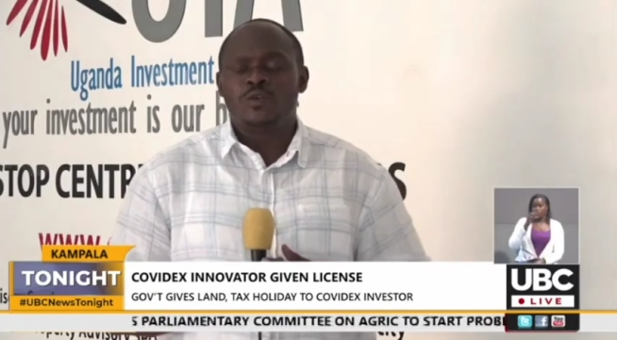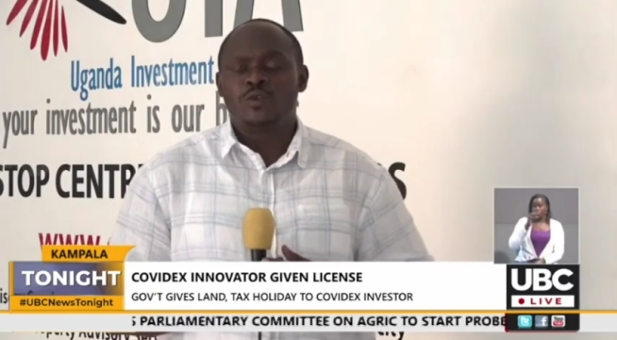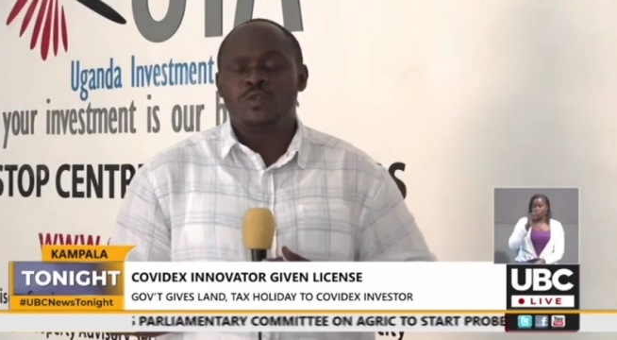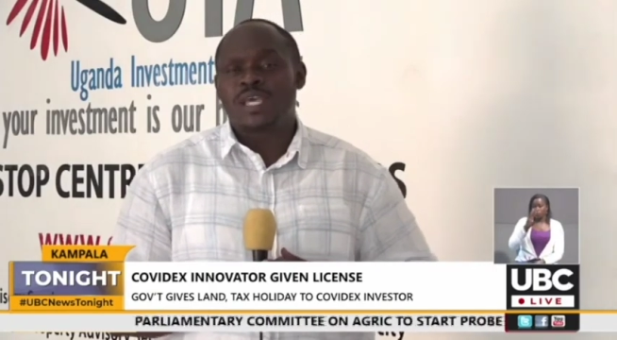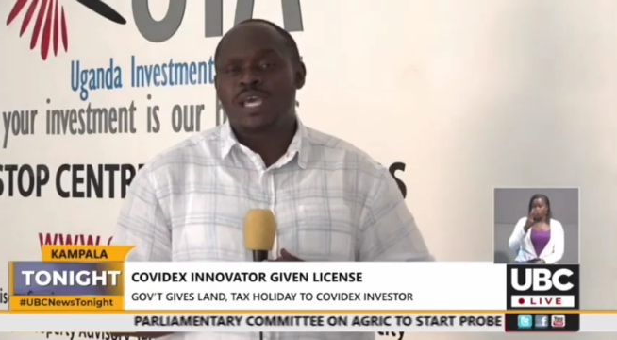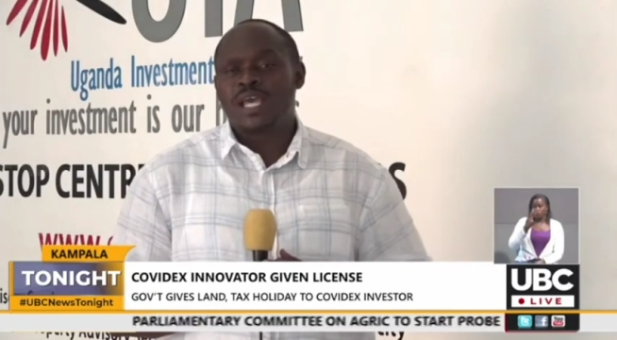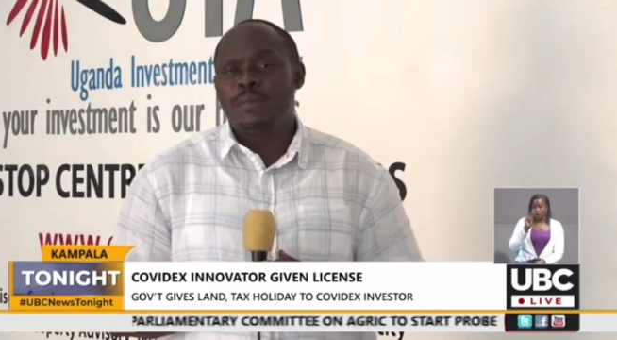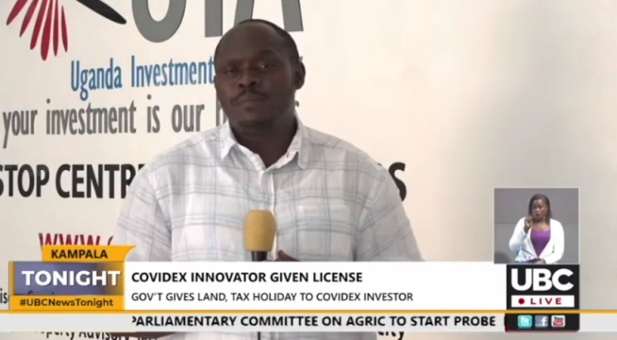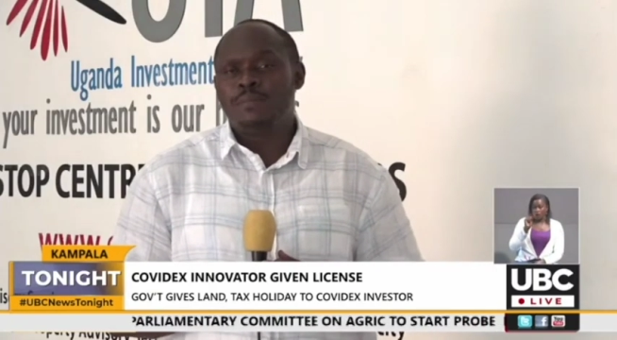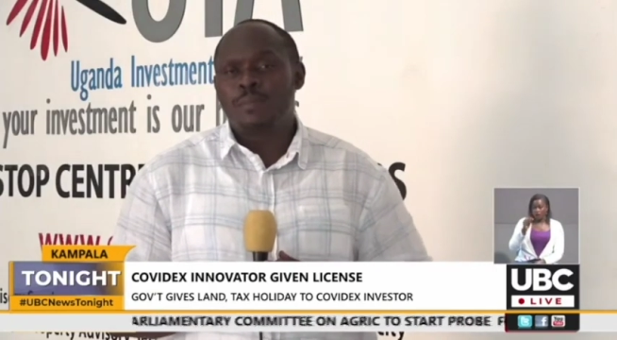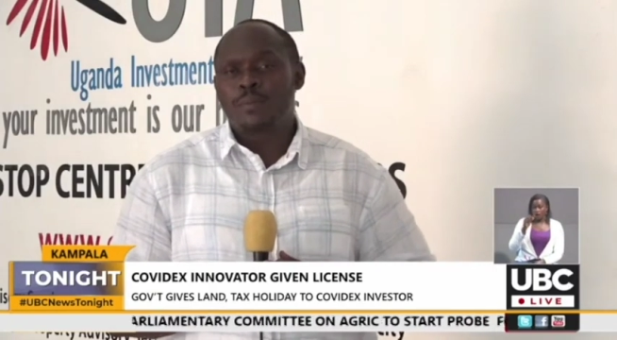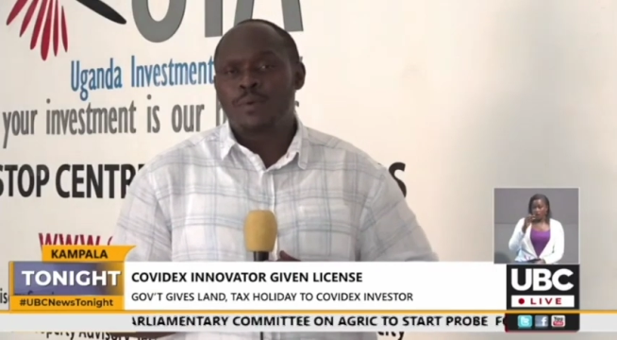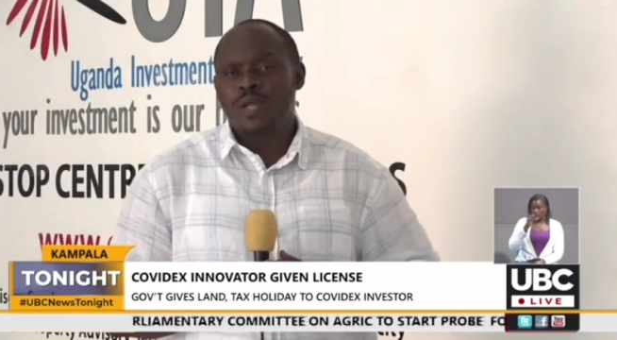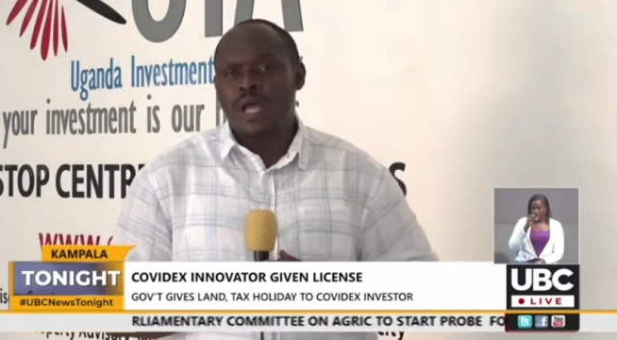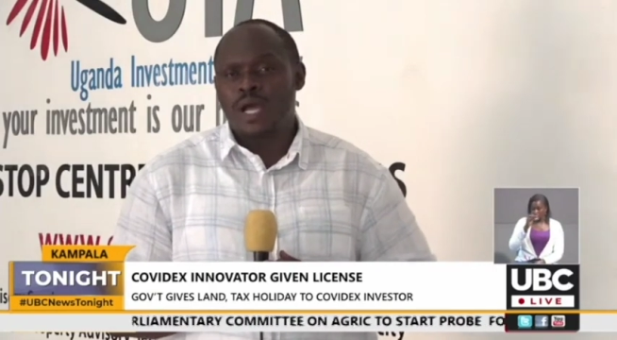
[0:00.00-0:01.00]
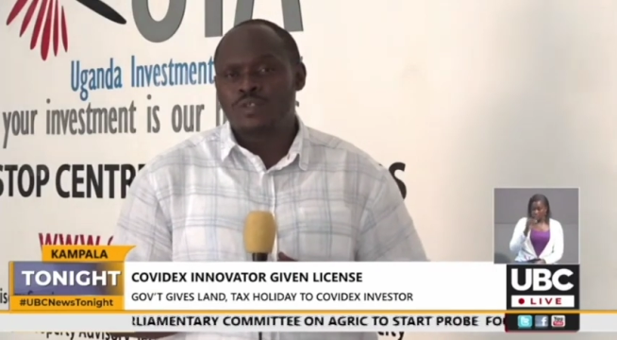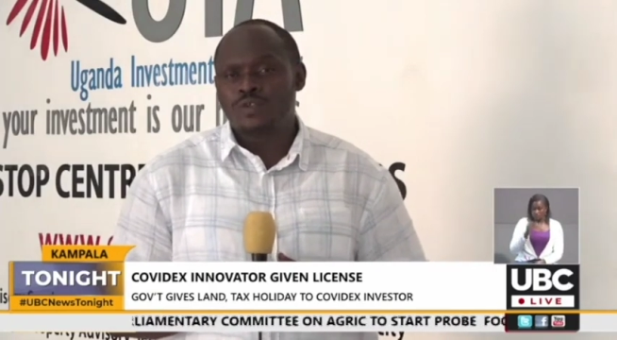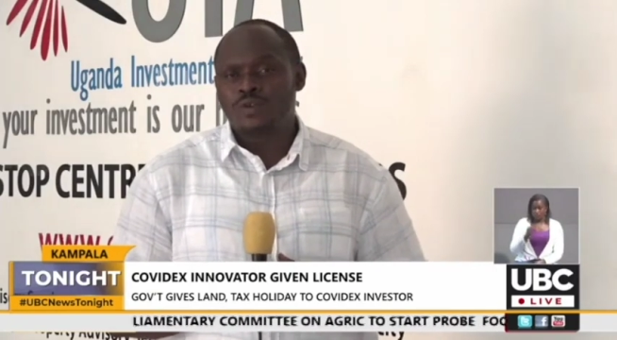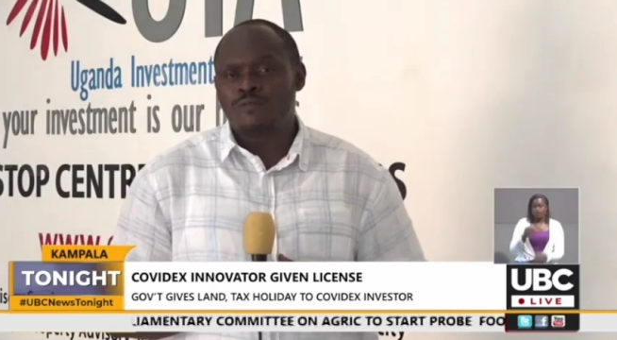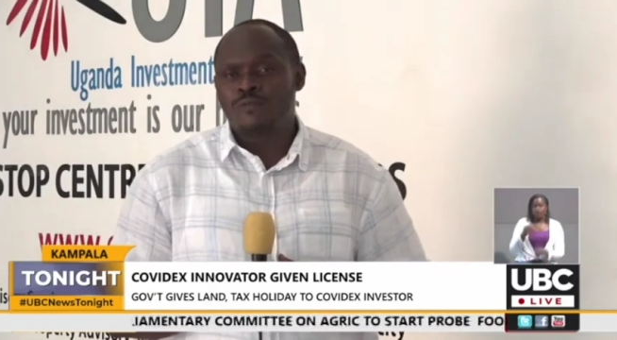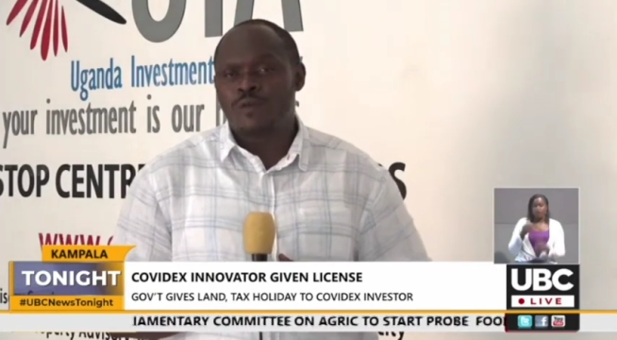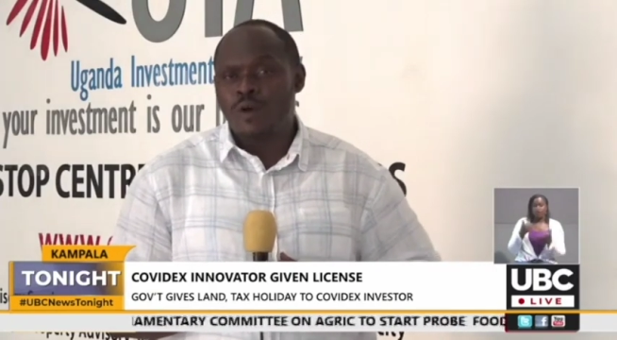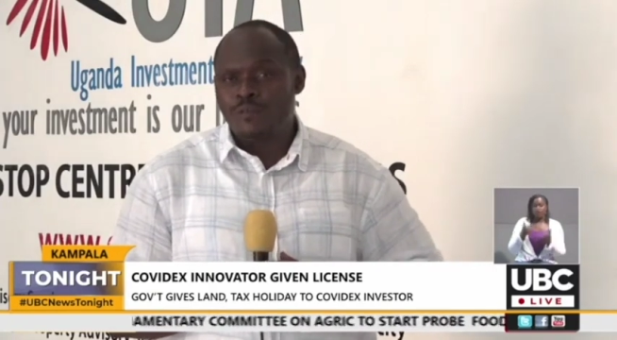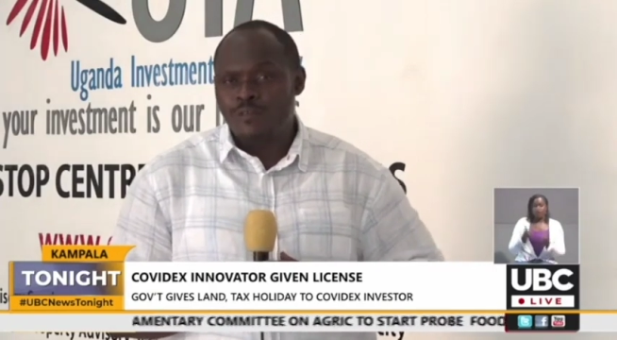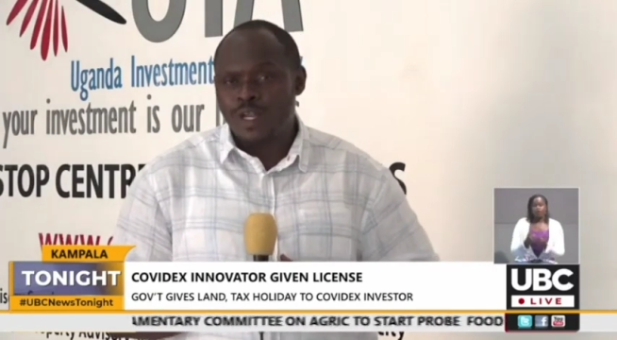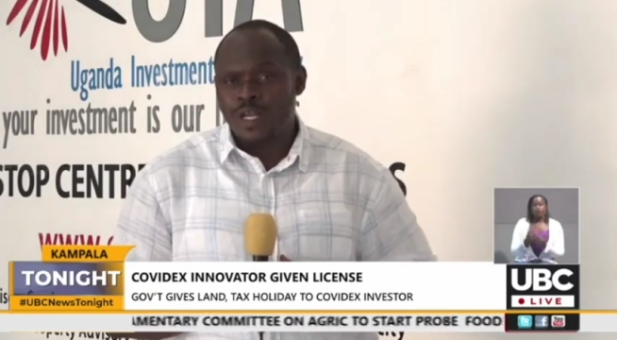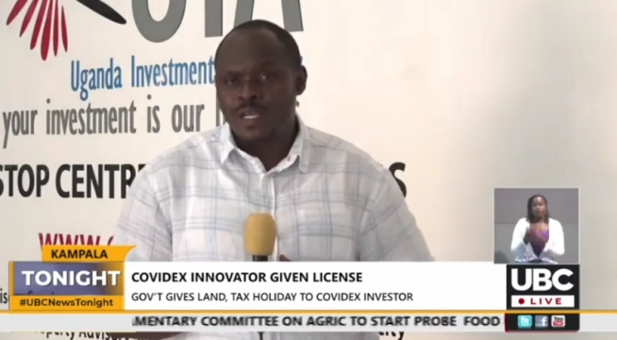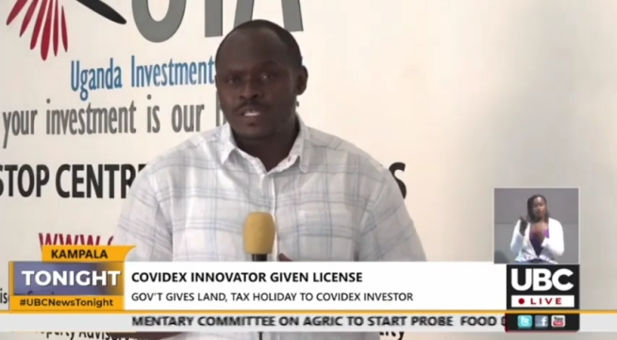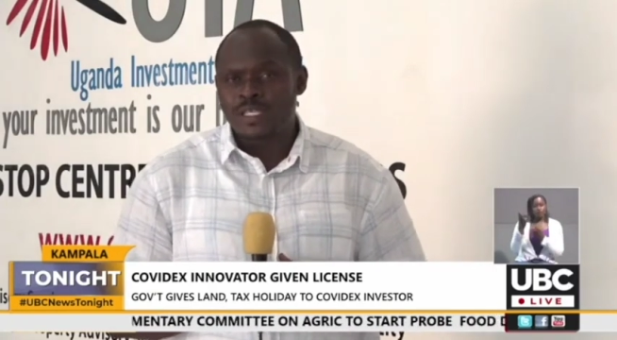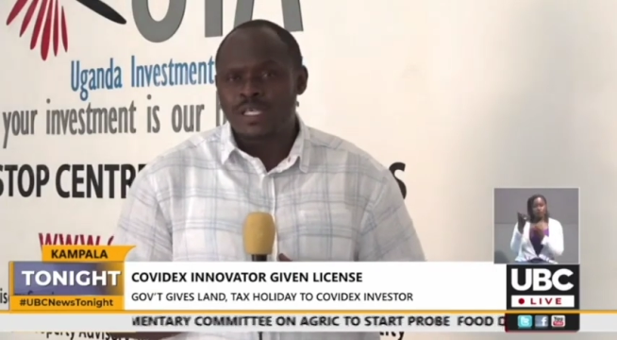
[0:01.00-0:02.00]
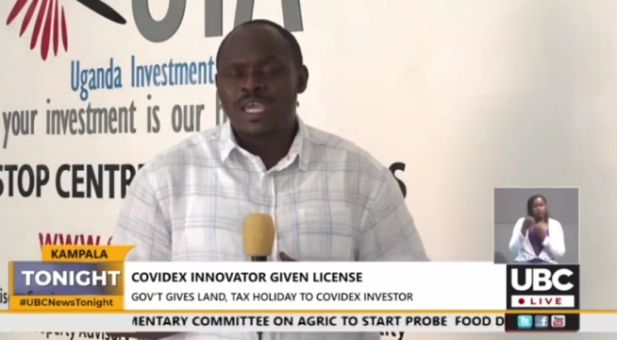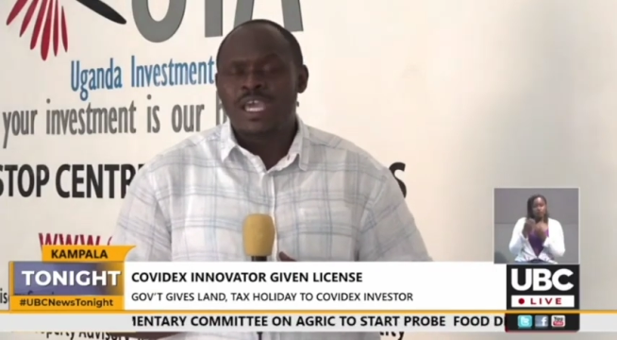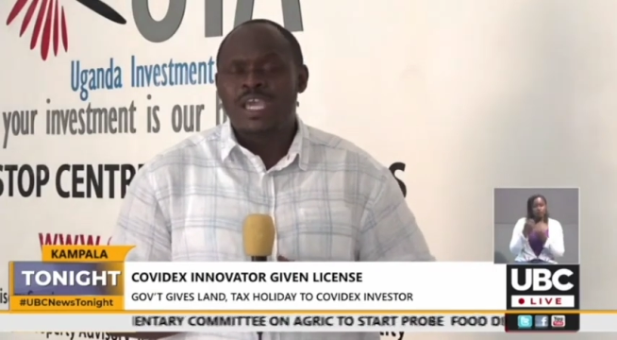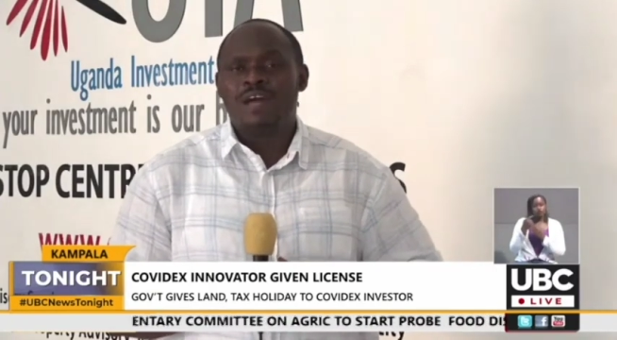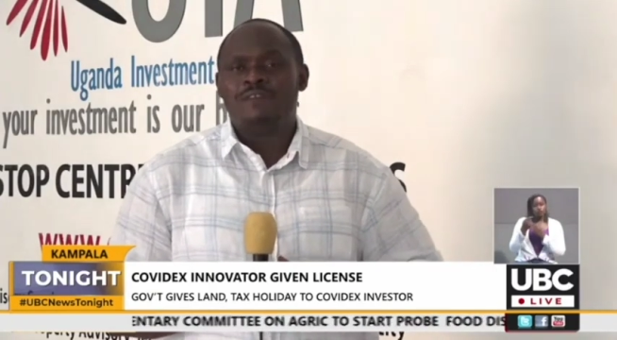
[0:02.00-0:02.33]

to scale up the production of Covidex